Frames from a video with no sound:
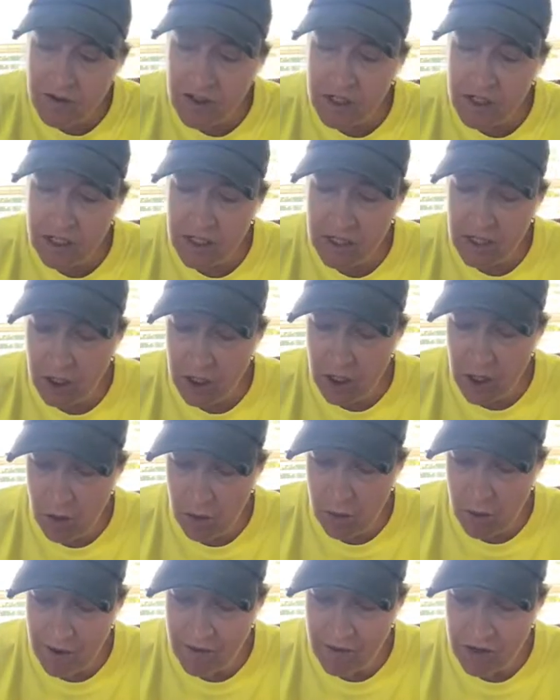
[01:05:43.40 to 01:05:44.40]
just,
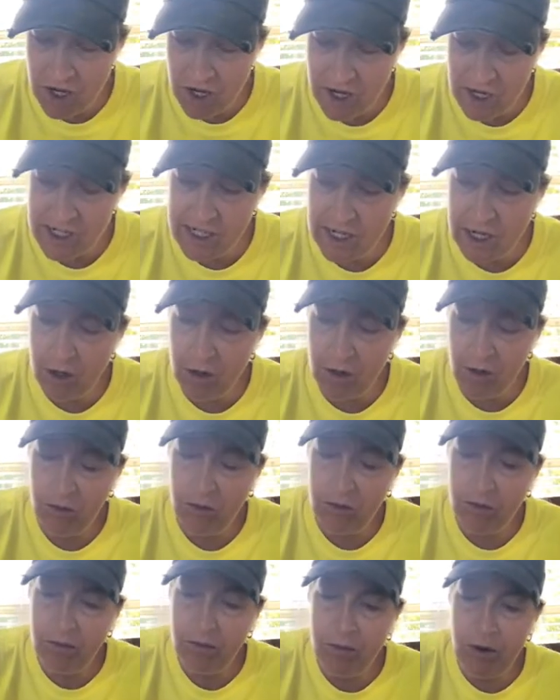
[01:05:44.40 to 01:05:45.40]
I've tried to tell
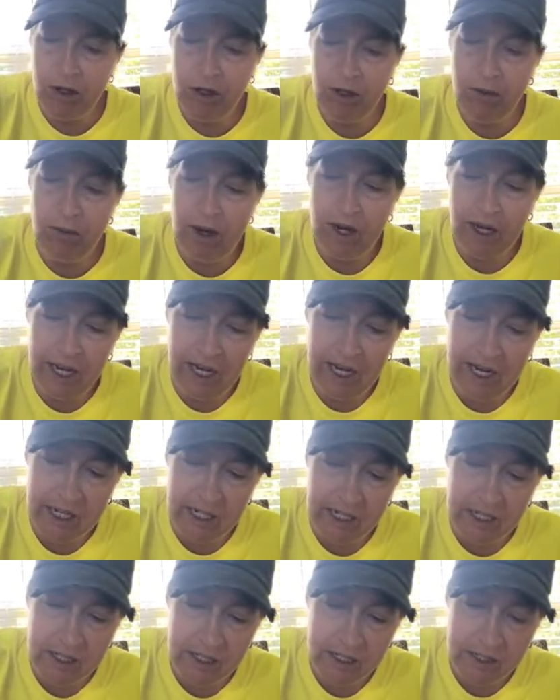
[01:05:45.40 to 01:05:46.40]
both of my
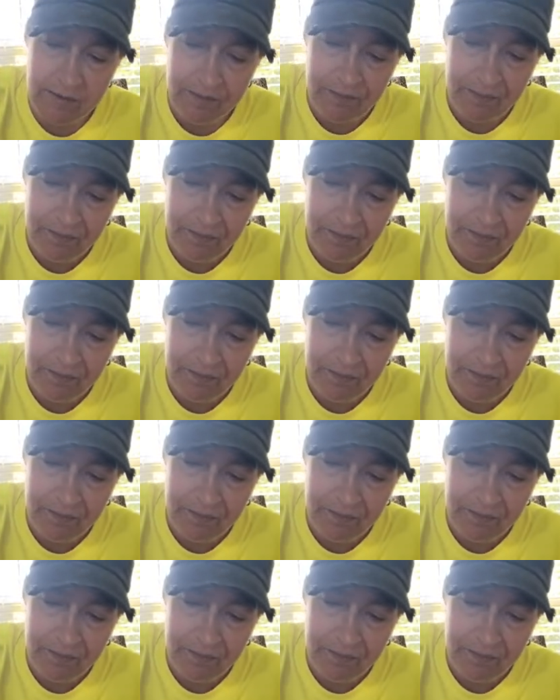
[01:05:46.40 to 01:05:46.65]
kids,